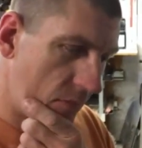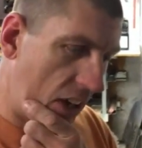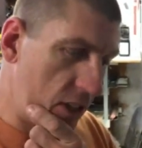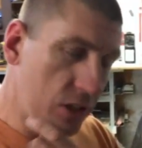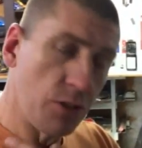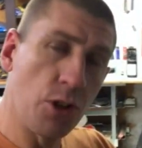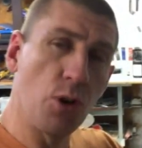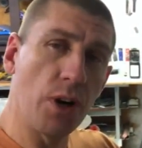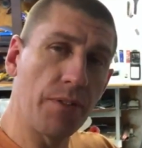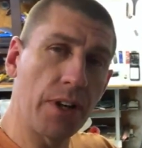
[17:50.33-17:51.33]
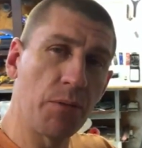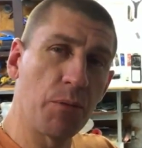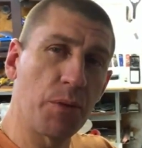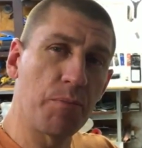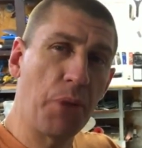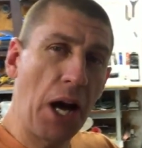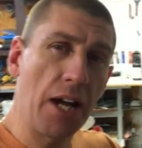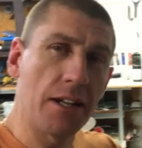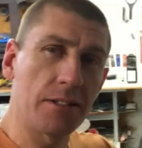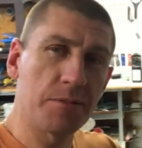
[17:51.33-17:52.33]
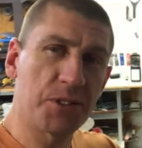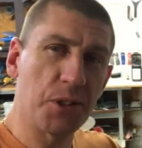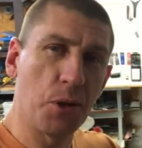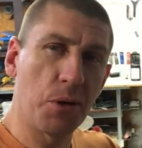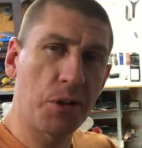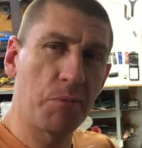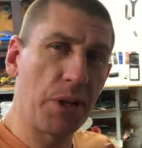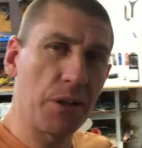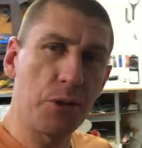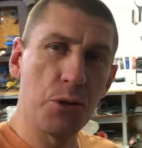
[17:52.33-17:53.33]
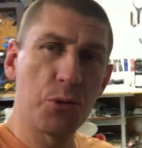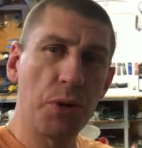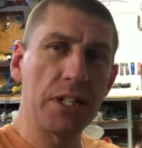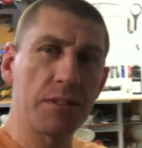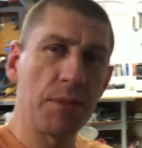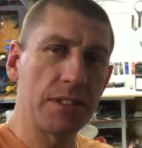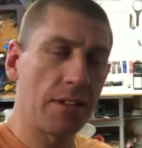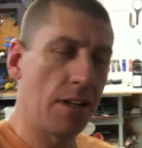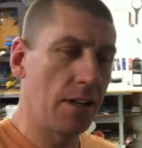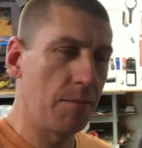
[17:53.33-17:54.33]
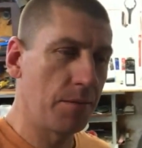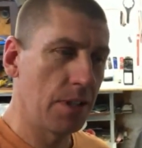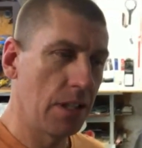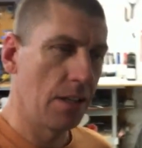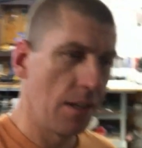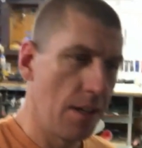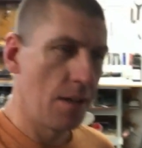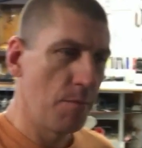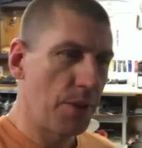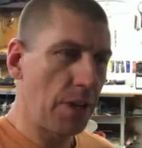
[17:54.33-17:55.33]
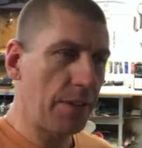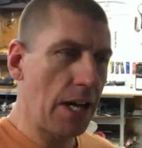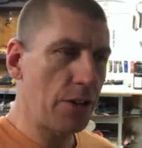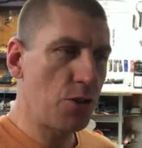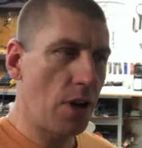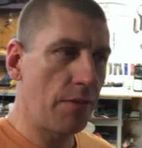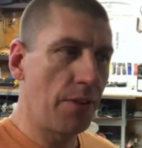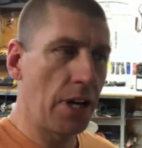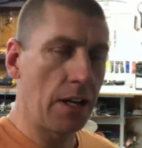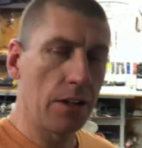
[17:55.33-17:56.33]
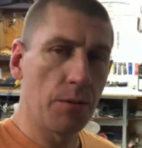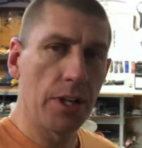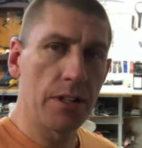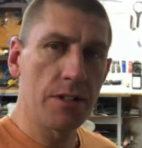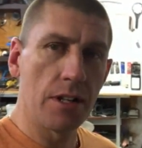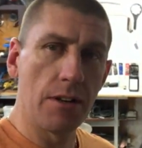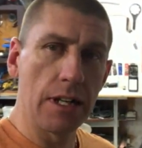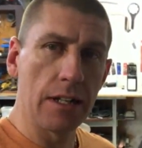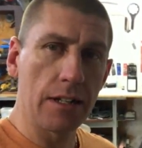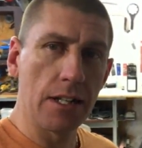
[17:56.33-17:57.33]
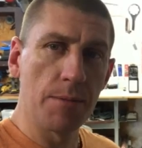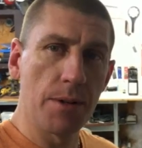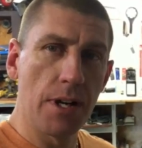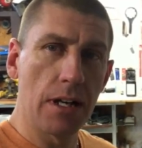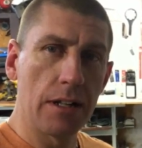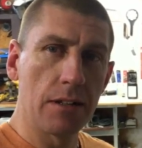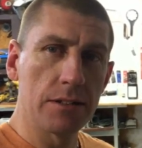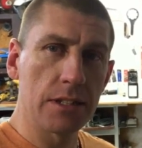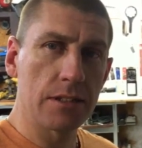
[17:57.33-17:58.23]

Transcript: I just don't know if anyone would buy it, so it could be a huge waste of my time. But I've got to try to find another way to generate income around here.